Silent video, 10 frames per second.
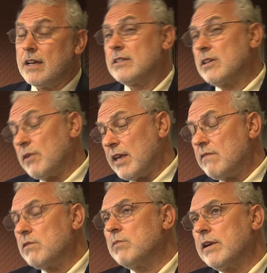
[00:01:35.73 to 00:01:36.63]
And so
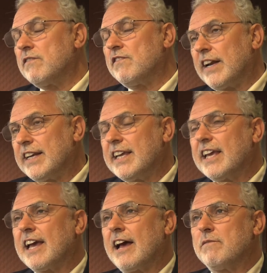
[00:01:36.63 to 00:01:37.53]
even when
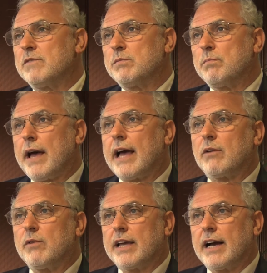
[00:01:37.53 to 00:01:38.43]
funding comes
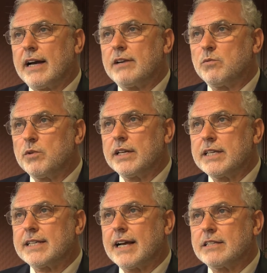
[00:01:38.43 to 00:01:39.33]
back, we can't really
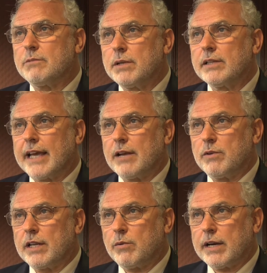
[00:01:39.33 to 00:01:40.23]
start to build again
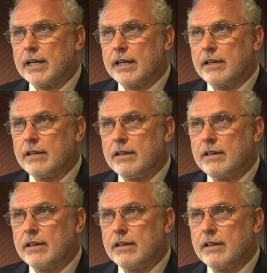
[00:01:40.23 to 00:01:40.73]
really quickly.